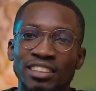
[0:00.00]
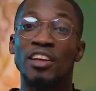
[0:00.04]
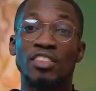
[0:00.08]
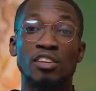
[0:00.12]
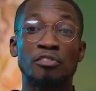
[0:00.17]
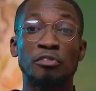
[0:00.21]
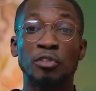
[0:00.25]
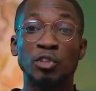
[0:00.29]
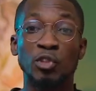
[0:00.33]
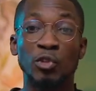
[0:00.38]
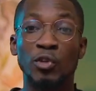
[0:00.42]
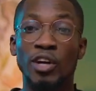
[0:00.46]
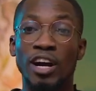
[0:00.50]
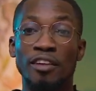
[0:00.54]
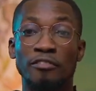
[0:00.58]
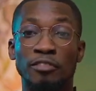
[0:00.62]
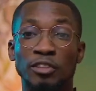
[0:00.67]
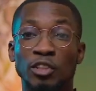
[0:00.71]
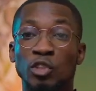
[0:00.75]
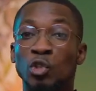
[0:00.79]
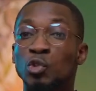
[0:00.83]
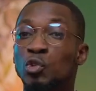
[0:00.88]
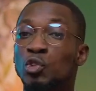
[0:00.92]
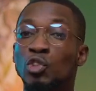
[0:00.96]
Other
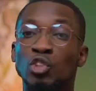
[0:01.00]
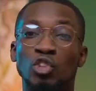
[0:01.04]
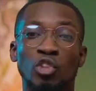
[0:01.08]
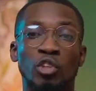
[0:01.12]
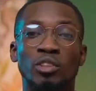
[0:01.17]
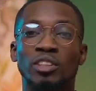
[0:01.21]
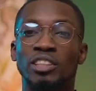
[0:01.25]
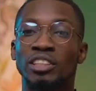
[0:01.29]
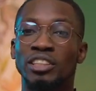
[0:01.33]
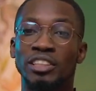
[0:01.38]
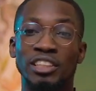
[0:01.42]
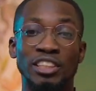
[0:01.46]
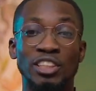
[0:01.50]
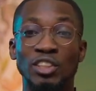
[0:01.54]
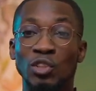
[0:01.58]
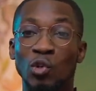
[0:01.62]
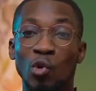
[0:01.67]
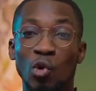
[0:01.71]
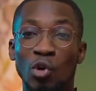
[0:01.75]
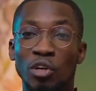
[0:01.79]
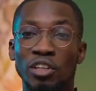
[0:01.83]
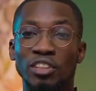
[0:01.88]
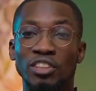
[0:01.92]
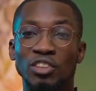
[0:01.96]
photographers also joined the
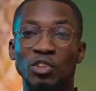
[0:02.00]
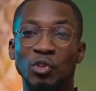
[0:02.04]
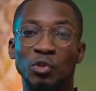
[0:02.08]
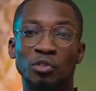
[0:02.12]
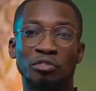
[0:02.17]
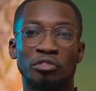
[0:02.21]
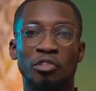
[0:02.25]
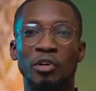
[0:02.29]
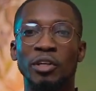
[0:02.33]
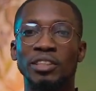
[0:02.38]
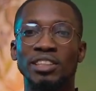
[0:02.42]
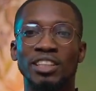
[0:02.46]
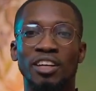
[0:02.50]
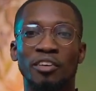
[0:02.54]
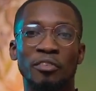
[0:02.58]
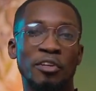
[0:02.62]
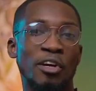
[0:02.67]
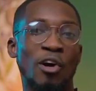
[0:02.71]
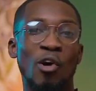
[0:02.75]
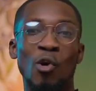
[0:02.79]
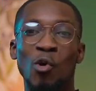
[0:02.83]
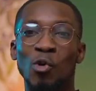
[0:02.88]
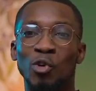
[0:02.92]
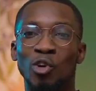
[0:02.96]
Discord to voice out
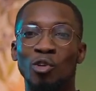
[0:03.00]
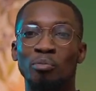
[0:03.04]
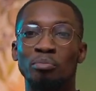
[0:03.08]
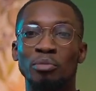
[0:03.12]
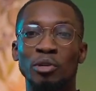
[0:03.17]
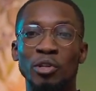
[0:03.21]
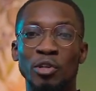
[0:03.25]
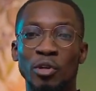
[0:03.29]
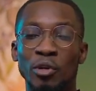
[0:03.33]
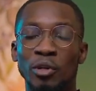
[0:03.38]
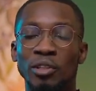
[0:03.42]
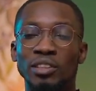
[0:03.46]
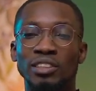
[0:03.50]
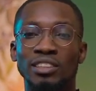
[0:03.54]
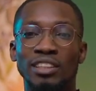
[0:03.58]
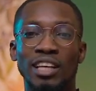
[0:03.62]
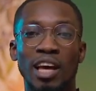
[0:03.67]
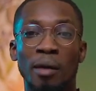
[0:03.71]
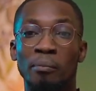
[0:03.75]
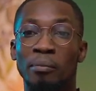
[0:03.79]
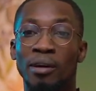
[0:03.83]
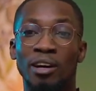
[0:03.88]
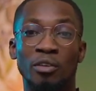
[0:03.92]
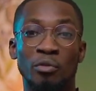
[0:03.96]
their own opinions
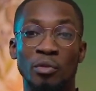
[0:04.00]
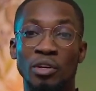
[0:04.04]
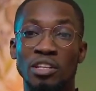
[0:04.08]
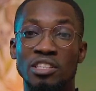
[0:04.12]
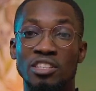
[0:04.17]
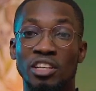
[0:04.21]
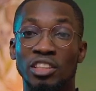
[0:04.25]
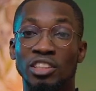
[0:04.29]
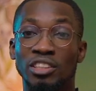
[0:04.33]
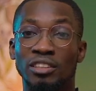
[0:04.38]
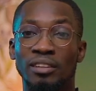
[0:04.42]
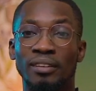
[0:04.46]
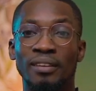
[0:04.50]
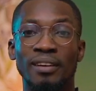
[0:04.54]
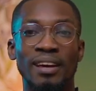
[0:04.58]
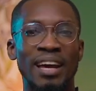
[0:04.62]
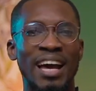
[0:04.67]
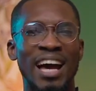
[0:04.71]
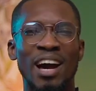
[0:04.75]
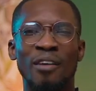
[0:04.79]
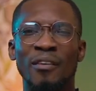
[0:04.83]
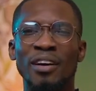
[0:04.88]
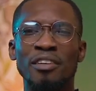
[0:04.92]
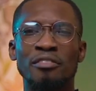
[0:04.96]
about
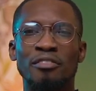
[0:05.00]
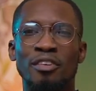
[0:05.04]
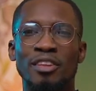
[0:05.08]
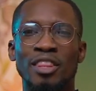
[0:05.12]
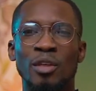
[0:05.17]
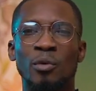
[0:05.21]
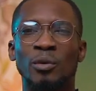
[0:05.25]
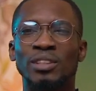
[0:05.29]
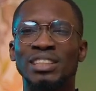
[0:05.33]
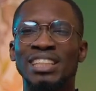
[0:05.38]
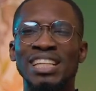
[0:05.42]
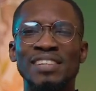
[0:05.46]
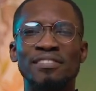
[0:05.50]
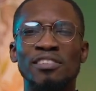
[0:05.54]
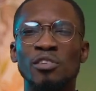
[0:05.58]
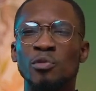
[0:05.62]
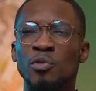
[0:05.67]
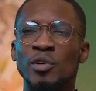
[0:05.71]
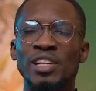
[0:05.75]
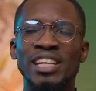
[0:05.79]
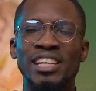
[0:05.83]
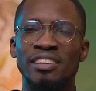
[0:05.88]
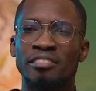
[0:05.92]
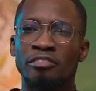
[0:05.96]
retouching. However, there was never
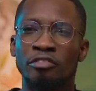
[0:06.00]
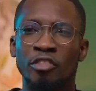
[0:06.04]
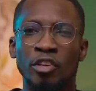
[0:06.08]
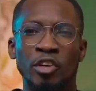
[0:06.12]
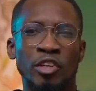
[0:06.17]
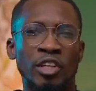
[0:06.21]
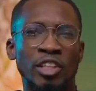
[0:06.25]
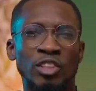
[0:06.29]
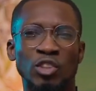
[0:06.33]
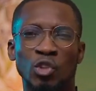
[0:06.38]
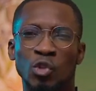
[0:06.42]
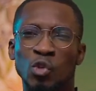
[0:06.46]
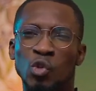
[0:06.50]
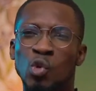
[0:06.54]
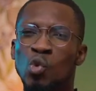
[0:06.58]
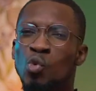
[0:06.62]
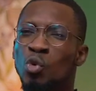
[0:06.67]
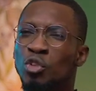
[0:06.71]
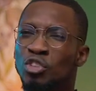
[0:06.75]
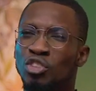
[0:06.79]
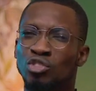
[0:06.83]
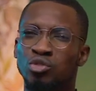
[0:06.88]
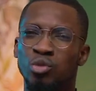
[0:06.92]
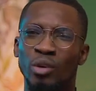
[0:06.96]
really a verdict on who
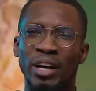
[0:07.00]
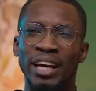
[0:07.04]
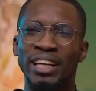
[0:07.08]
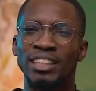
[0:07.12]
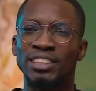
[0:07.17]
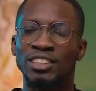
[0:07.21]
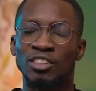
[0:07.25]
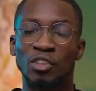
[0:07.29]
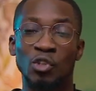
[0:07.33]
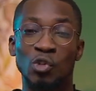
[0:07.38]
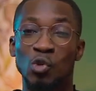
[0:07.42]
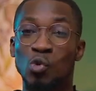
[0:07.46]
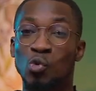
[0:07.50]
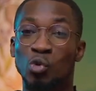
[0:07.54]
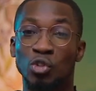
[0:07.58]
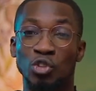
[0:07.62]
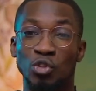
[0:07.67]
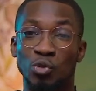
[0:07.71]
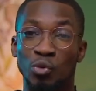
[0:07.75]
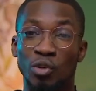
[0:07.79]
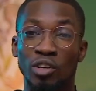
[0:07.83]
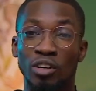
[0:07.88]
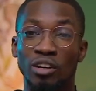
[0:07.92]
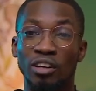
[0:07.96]
was right and who
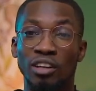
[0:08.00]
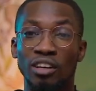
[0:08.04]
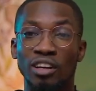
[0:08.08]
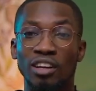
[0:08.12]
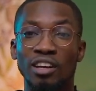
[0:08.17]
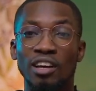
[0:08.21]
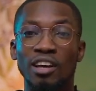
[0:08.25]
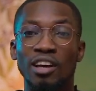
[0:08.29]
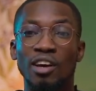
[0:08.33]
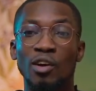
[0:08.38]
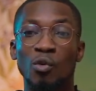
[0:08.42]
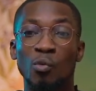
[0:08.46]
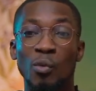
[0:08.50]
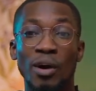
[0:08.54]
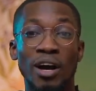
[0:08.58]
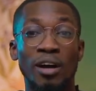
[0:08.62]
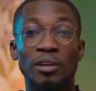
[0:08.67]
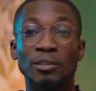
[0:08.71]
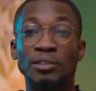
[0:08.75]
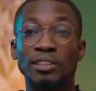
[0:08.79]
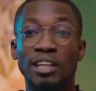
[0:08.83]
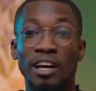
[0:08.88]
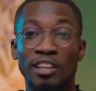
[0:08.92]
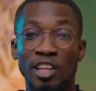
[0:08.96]
was wrong.
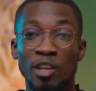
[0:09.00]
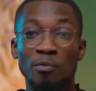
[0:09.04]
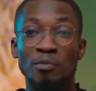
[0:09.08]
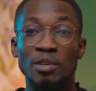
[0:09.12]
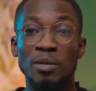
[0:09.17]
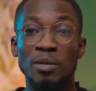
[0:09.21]
Whilst other